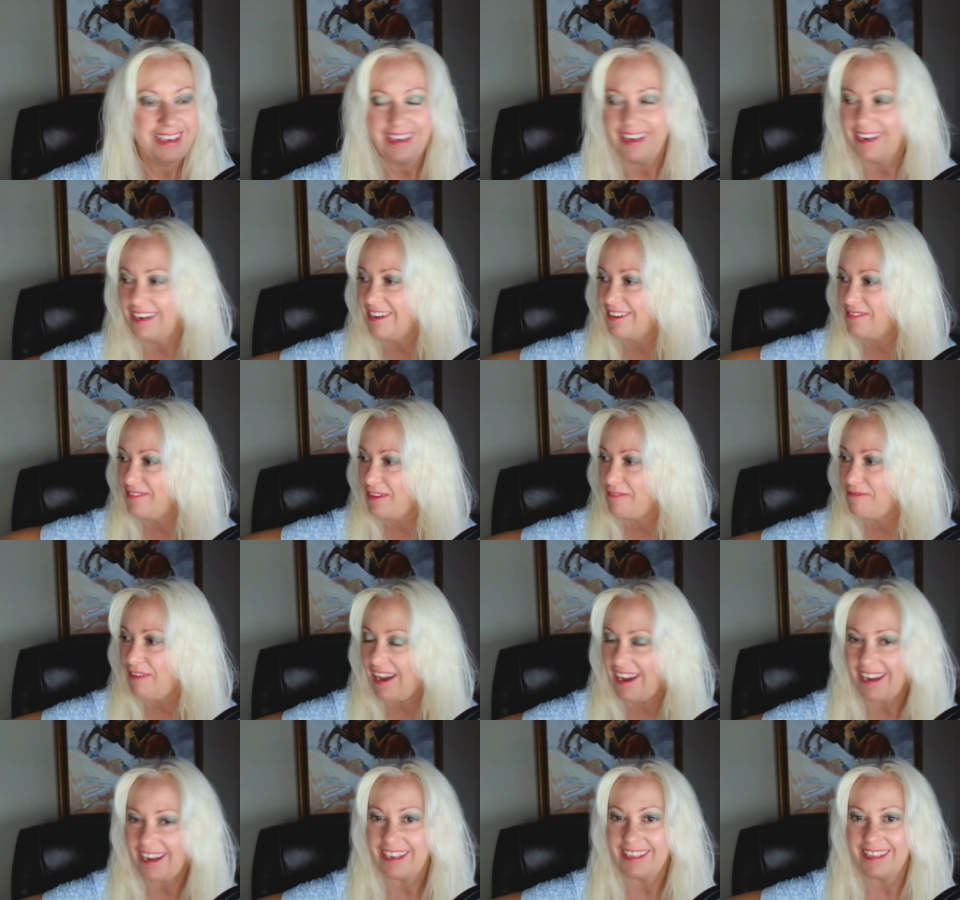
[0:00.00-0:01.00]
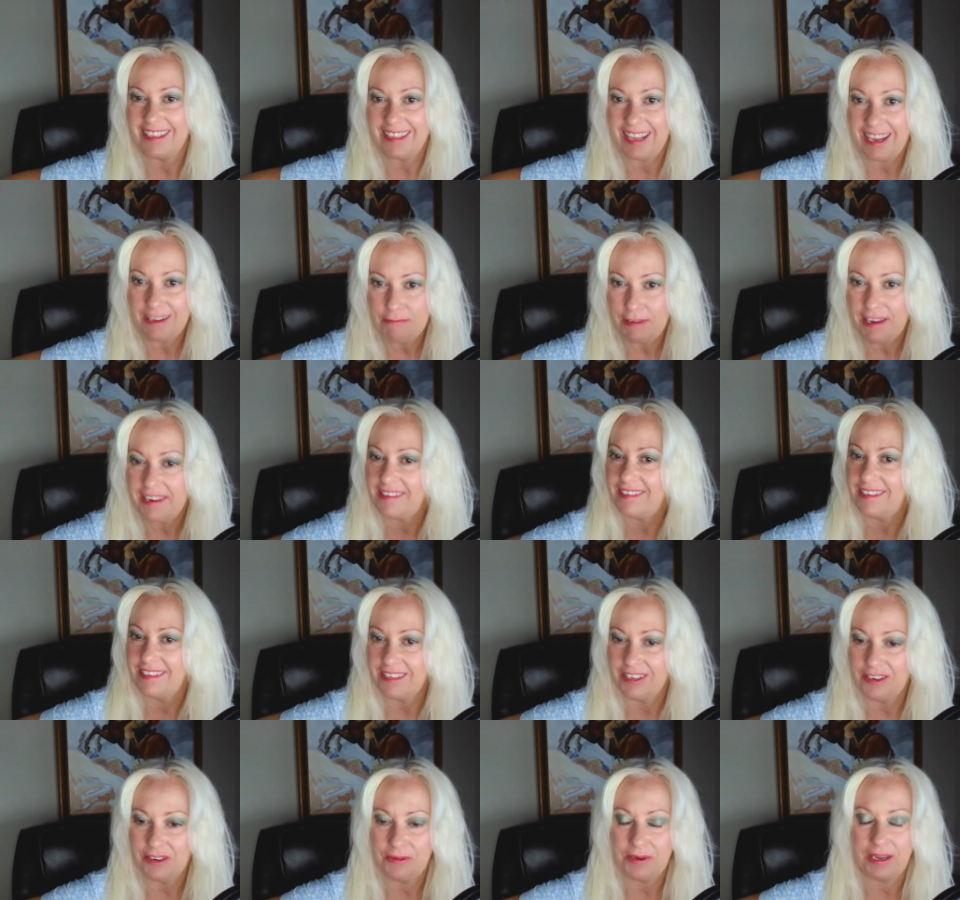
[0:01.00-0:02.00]
I hurt my back, and then that pain
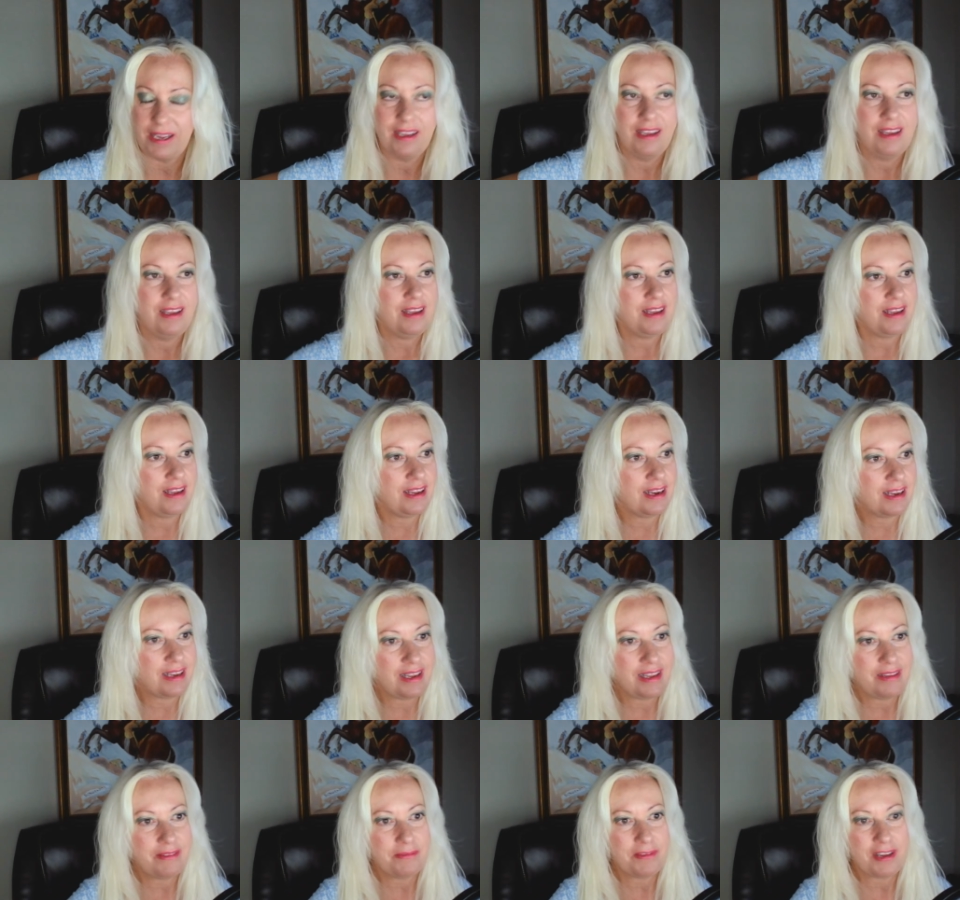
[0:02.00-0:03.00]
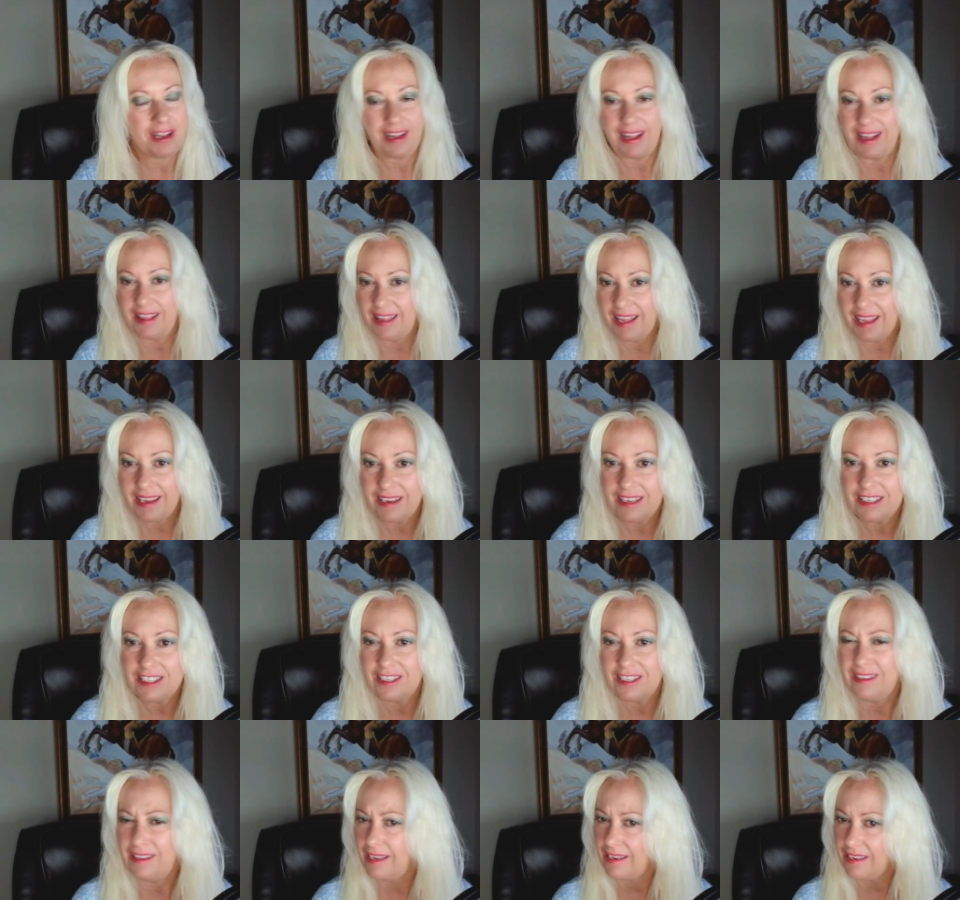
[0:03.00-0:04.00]
didn't go away. And
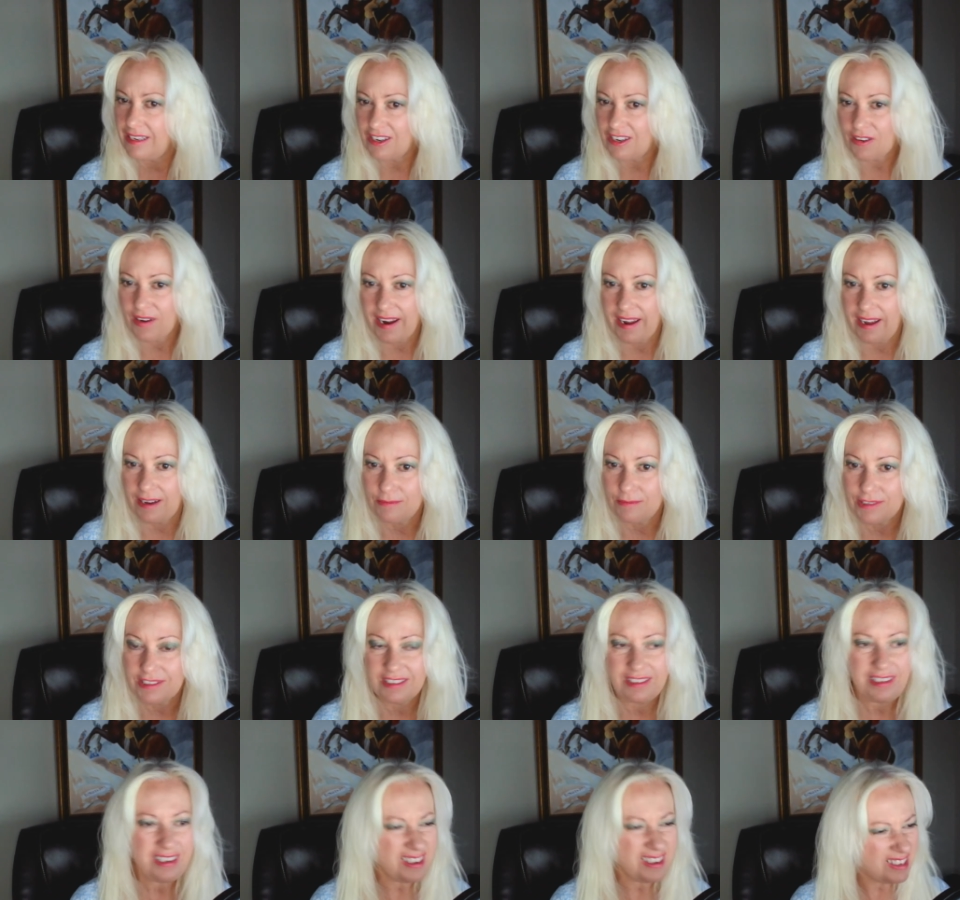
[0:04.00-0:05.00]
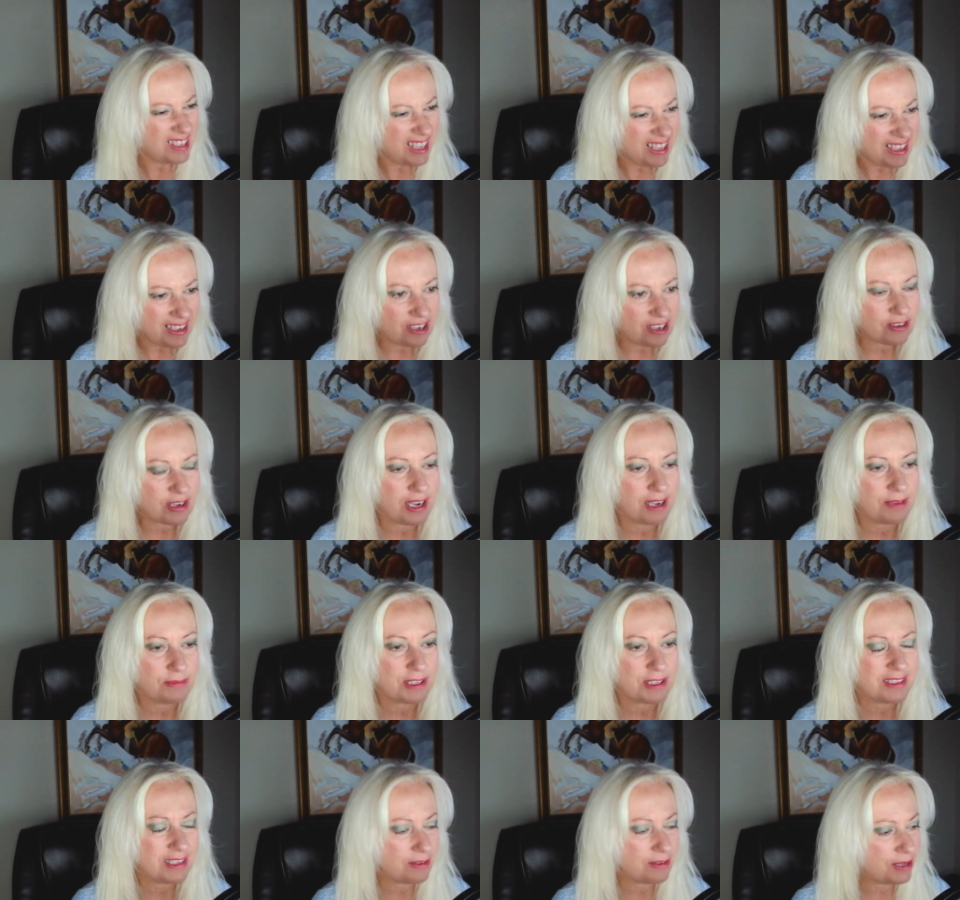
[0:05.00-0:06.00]
leg cramps. I
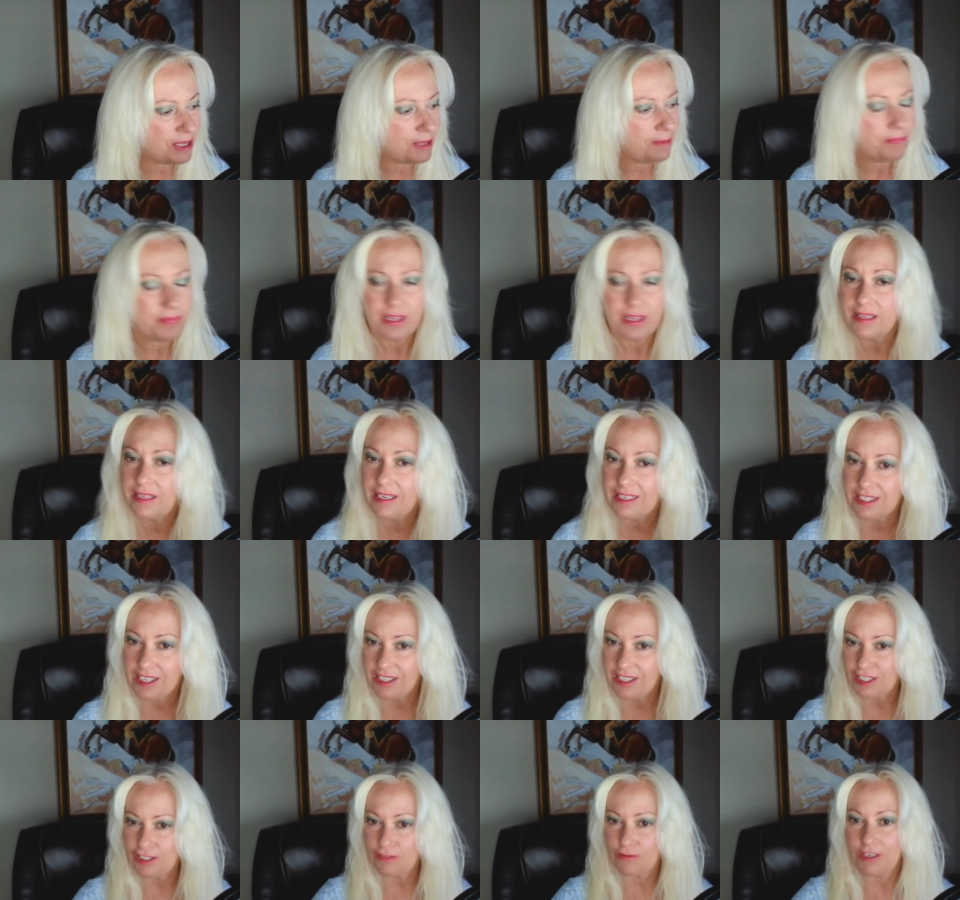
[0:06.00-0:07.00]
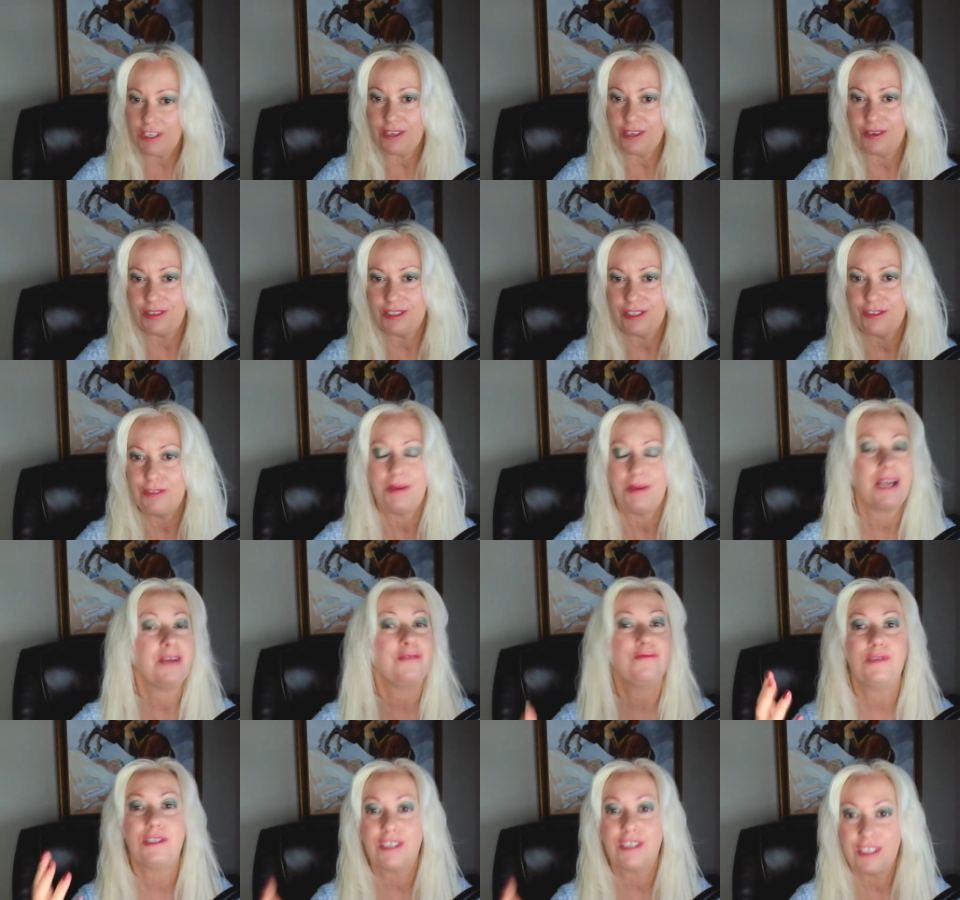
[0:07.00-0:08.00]
was like, what? And then I saw this video on YouTube. I
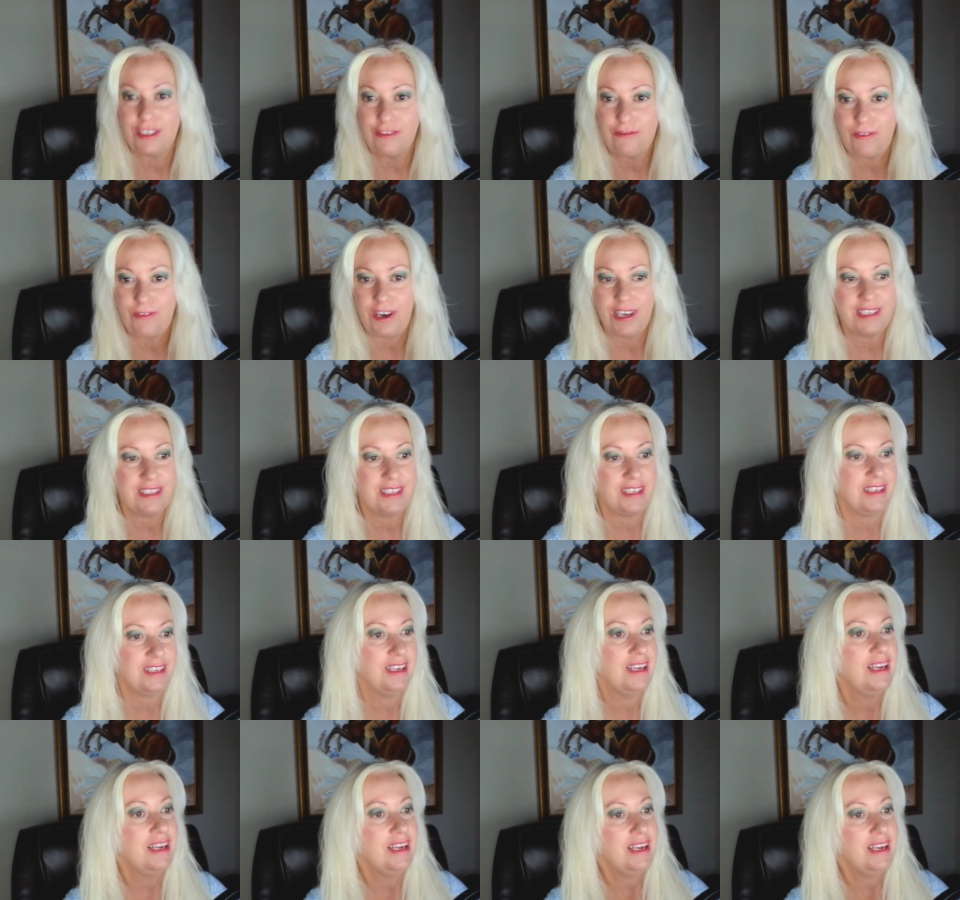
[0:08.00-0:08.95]
wish I could find it.